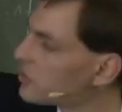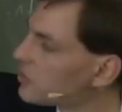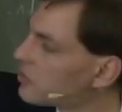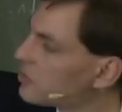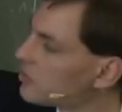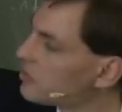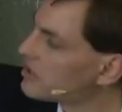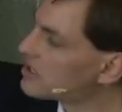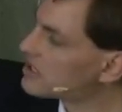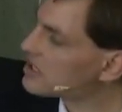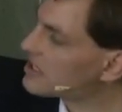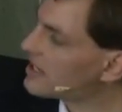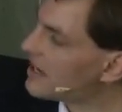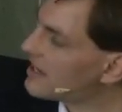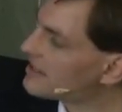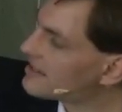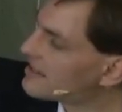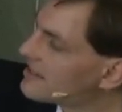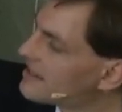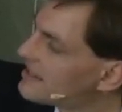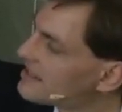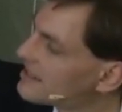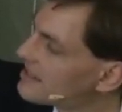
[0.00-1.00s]
to do is
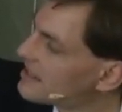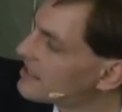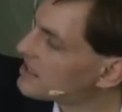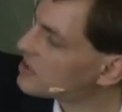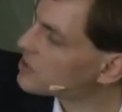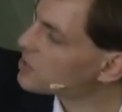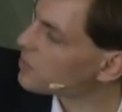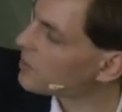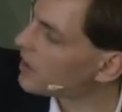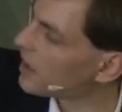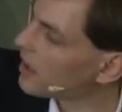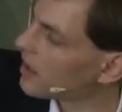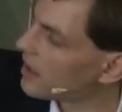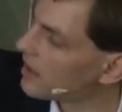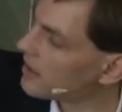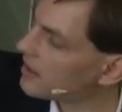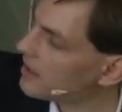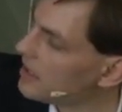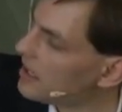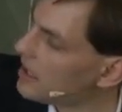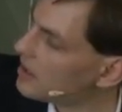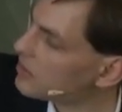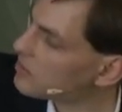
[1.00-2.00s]
just this integral,
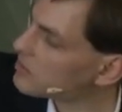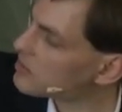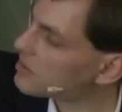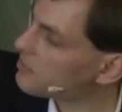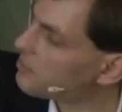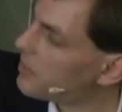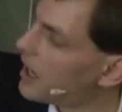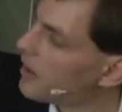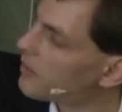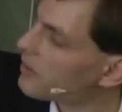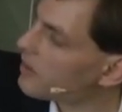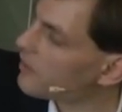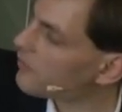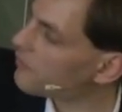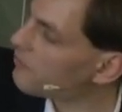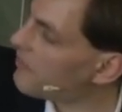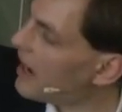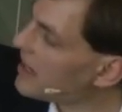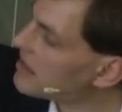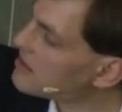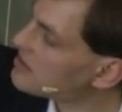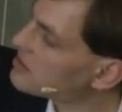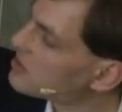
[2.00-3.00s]
e to the power of
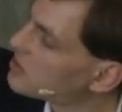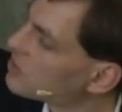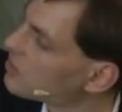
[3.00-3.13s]
minus